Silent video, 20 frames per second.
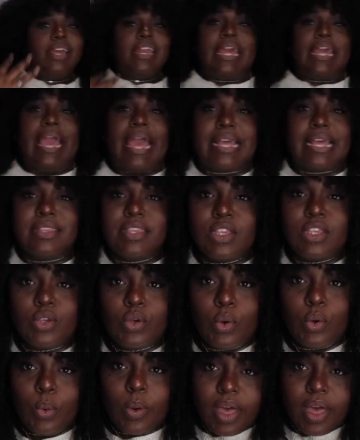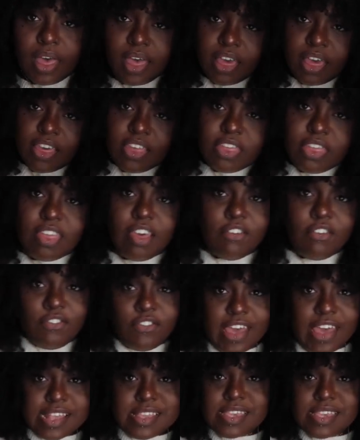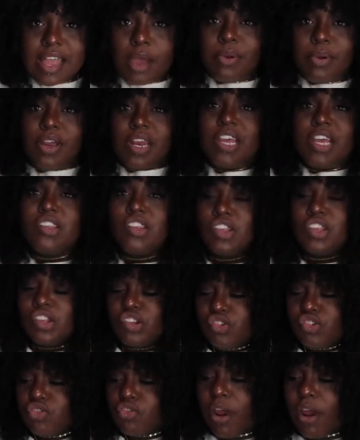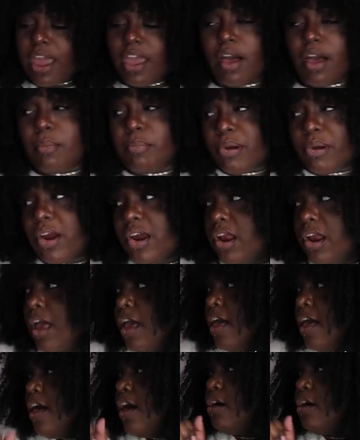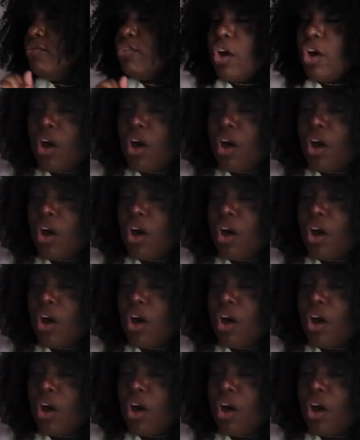gonna get into the fits. Now we're gonna get to the try on part of the